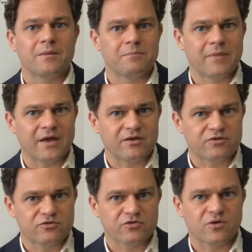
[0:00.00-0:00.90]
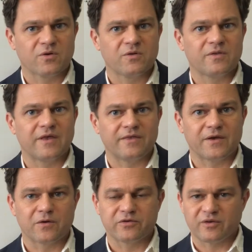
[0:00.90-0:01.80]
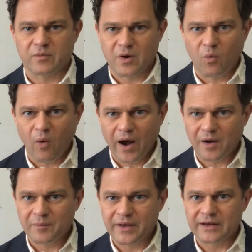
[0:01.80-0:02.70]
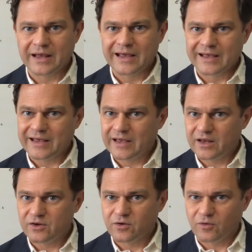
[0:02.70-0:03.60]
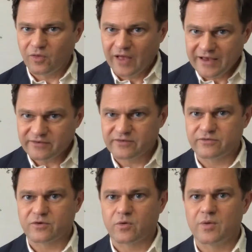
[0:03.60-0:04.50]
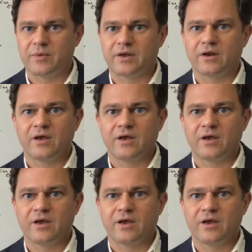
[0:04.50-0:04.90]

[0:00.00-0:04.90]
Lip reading: make sure that there is a requirement in your license agreement